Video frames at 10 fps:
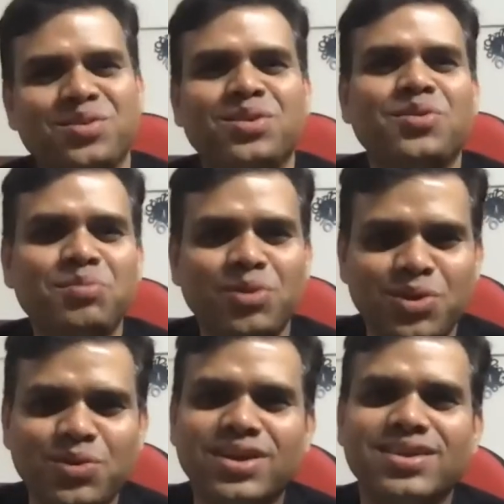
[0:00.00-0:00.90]
even
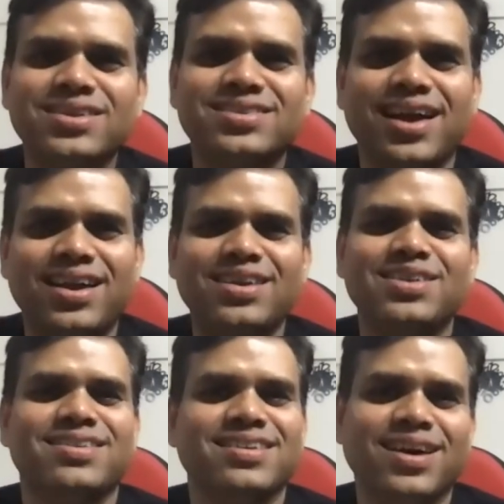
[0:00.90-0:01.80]
before we get the
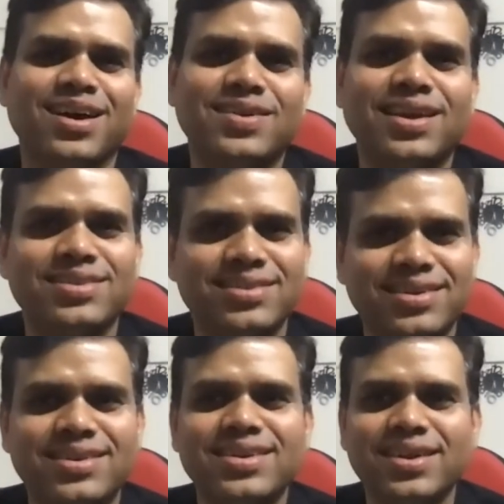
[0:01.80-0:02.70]
salary, our taxes
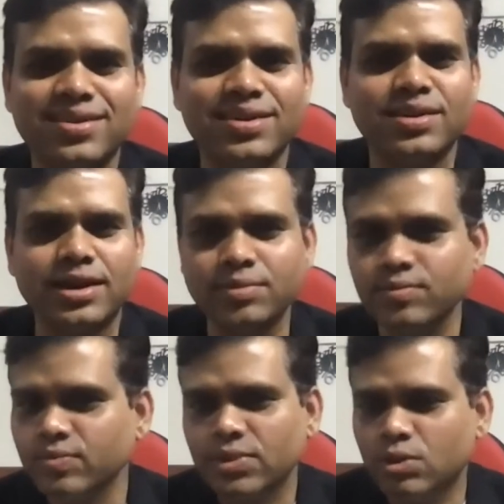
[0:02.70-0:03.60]
are deducted, right?
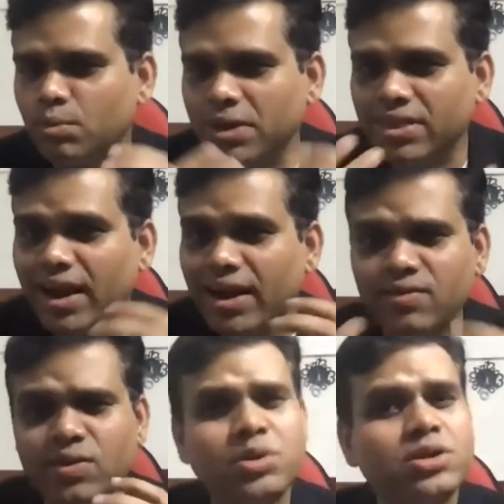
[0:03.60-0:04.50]
So, but that
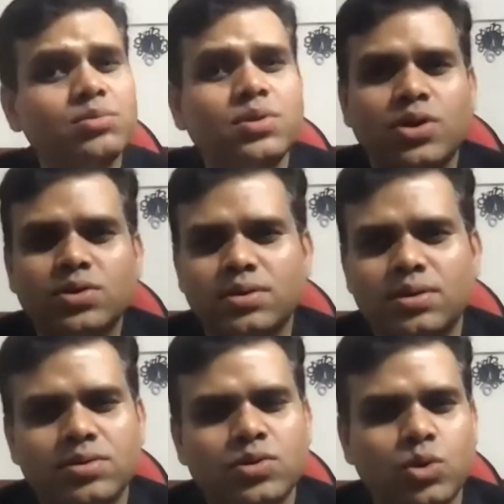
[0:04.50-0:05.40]
never becomes
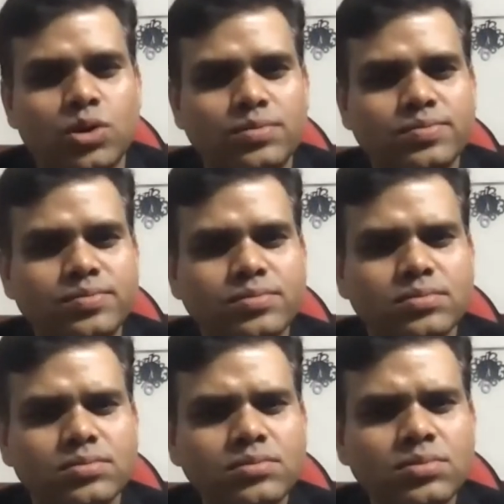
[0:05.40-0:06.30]
one story.
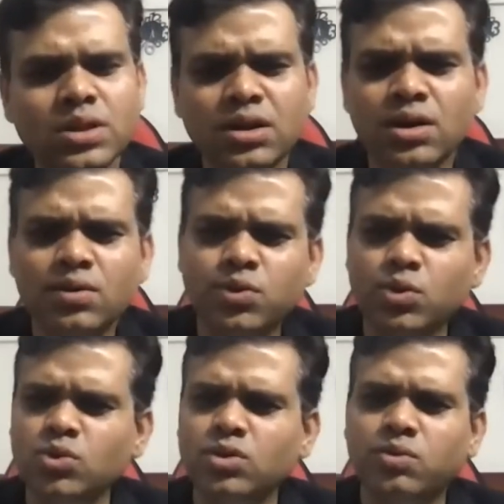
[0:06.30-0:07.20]

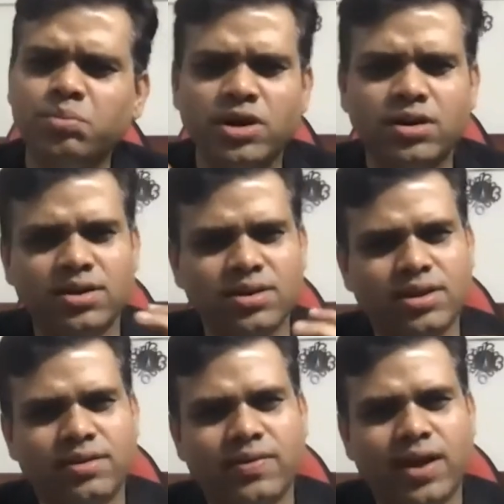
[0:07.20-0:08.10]
Photos of murderers
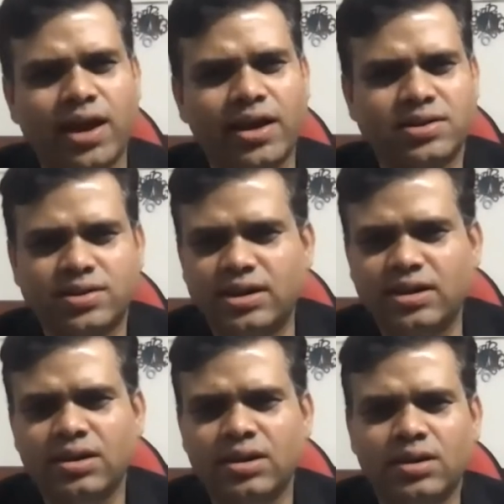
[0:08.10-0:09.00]
are flashed,
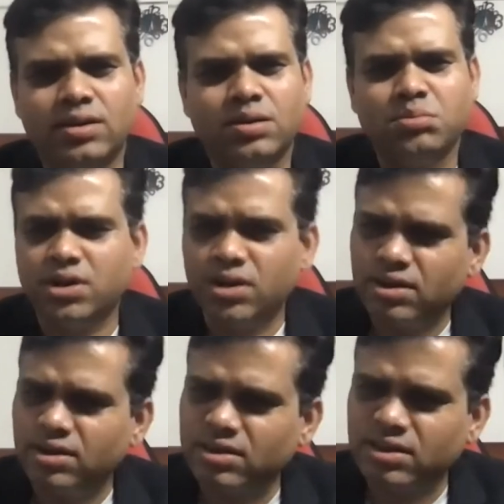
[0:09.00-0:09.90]
right?
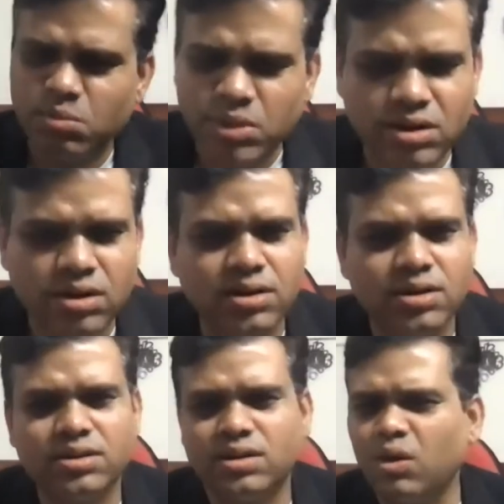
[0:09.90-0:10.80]
Murders and
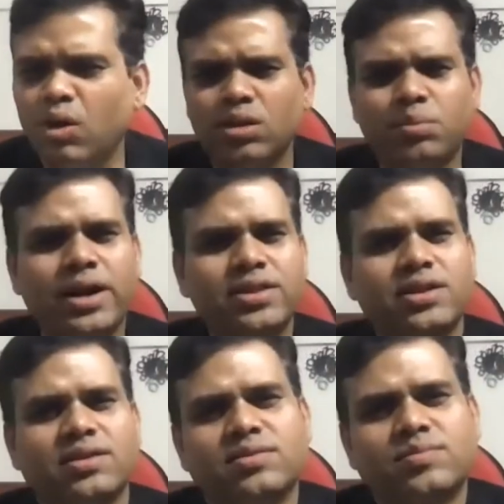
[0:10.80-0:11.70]
murderers and all the bad
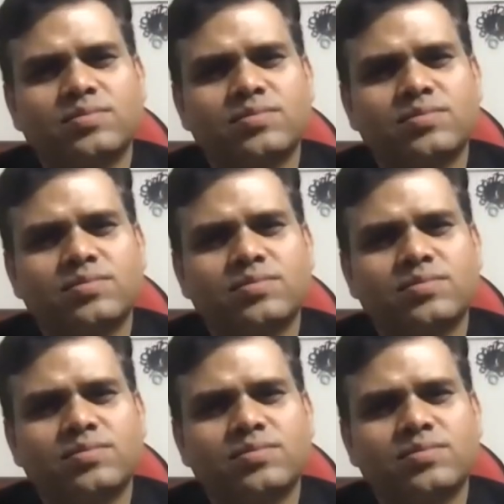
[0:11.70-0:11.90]
things,